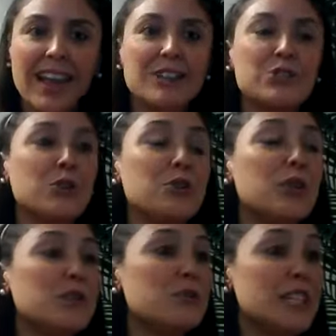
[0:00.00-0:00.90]
So you
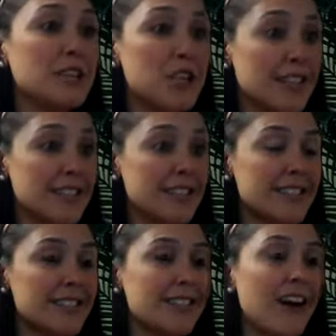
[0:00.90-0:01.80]
can reach
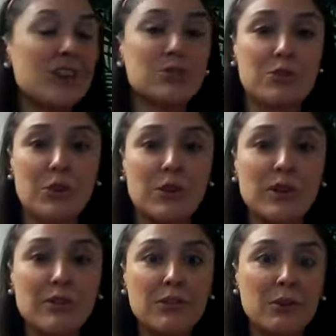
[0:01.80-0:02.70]
us also
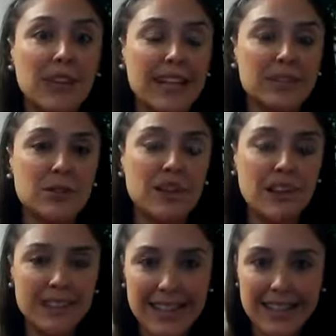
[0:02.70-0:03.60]
if you would like to
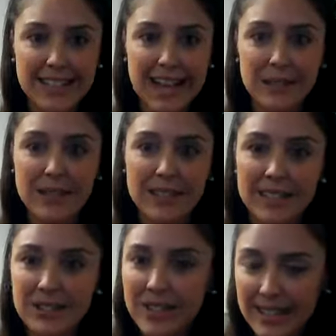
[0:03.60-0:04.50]
contact an
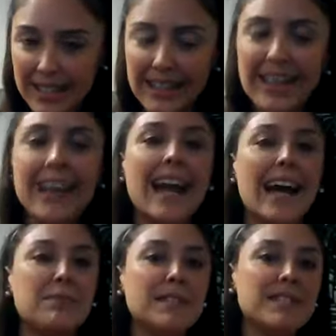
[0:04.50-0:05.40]
IBCLC at
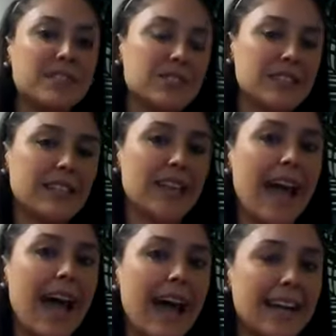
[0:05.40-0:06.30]

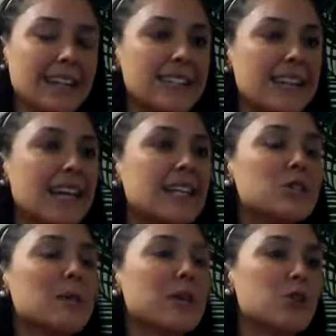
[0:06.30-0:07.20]

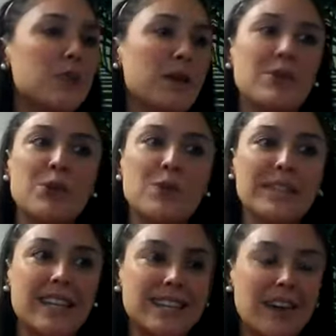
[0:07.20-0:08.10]

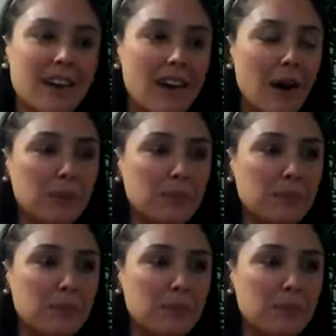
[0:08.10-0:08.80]
ibclc@spectrababyusa.com.